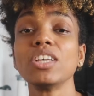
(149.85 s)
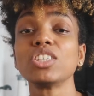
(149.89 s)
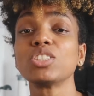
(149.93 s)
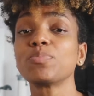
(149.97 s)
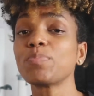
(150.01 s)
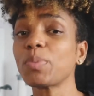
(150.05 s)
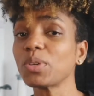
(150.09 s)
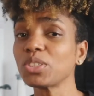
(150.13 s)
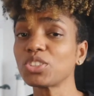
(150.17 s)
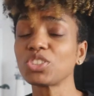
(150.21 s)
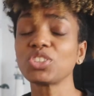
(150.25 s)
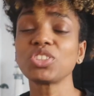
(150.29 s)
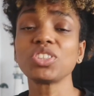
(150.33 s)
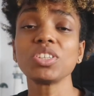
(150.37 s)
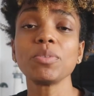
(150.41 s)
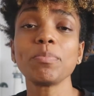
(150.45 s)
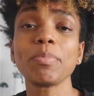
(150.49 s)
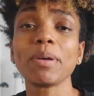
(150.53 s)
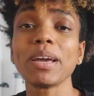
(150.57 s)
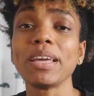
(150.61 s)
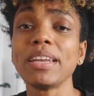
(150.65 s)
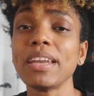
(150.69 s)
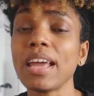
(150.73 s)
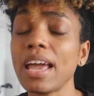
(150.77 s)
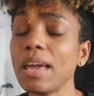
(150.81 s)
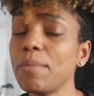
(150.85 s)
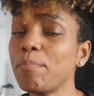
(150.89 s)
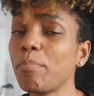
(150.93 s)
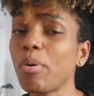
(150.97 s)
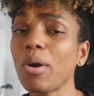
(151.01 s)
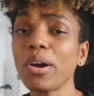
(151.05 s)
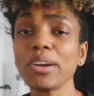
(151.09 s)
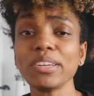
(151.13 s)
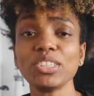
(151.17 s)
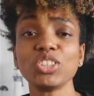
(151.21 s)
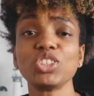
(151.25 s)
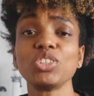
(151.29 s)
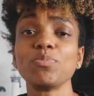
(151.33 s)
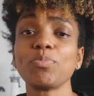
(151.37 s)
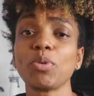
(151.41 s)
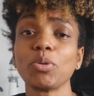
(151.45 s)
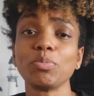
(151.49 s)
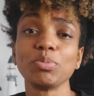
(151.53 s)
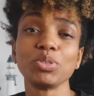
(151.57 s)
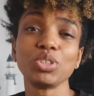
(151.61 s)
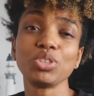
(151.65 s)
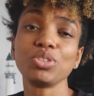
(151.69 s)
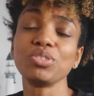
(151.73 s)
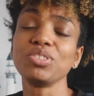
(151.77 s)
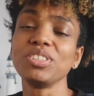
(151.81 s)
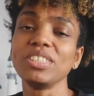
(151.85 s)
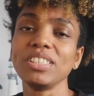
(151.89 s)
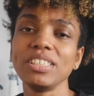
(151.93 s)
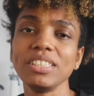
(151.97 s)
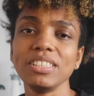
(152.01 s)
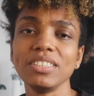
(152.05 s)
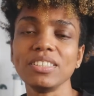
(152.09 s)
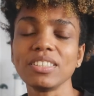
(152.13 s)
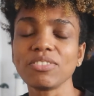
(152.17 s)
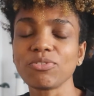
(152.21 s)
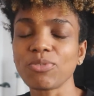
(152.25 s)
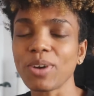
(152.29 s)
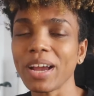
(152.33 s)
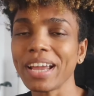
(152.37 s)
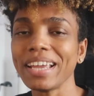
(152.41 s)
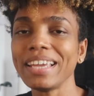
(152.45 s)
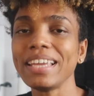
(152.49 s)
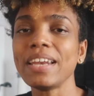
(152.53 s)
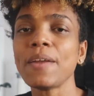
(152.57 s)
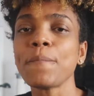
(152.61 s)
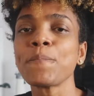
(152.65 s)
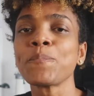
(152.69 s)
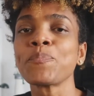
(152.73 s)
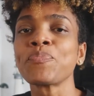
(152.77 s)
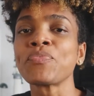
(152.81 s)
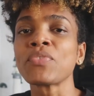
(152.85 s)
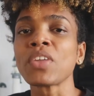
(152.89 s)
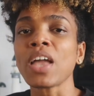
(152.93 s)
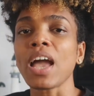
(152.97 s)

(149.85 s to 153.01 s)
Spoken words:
sponsorship and partnership opportunities, right?